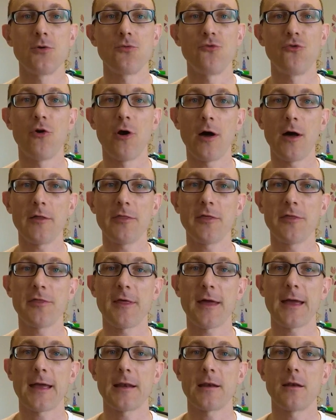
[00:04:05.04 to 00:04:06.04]
rather
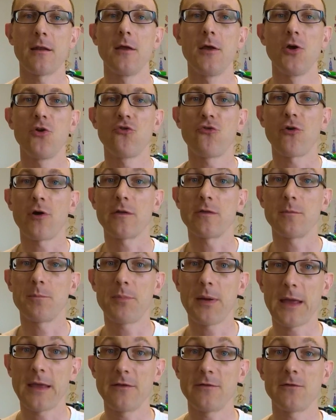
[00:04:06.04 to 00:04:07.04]
than trying to
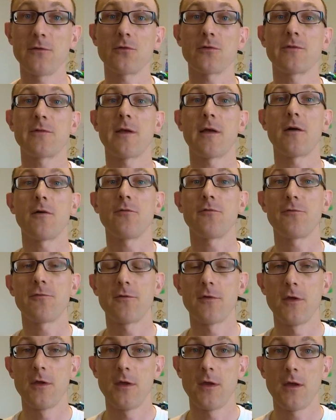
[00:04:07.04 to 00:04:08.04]
pace yourself,
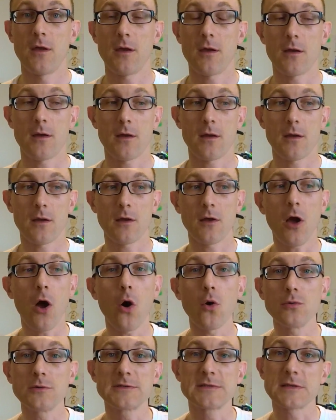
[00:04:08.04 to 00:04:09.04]

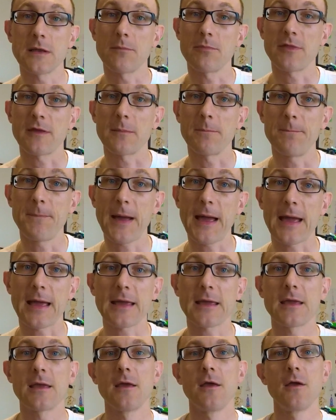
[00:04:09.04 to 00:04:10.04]
hold something
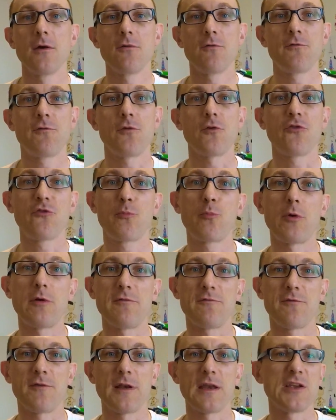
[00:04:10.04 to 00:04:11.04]
back for a sprint
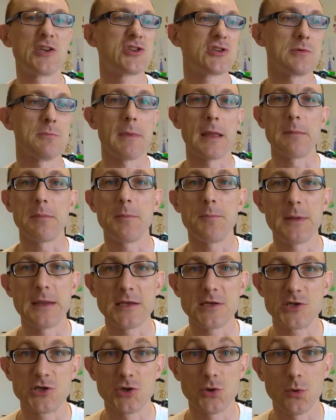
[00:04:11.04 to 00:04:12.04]
finish to maybe
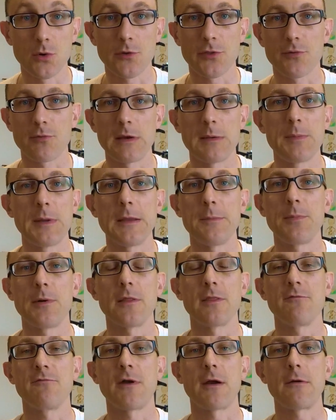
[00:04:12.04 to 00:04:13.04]
beat 2 or 3 people at
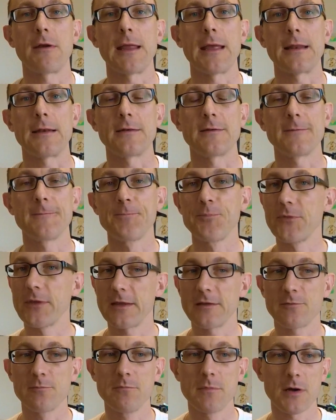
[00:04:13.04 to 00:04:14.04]
the very end.
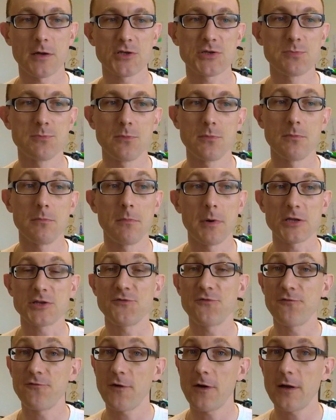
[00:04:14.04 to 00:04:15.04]
It's much
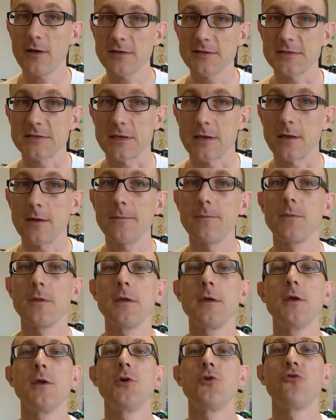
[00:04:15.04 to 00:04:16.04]
faster
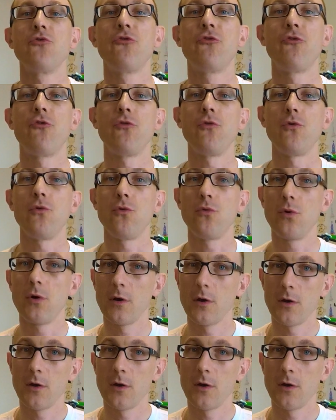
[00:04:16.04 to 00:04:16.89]
to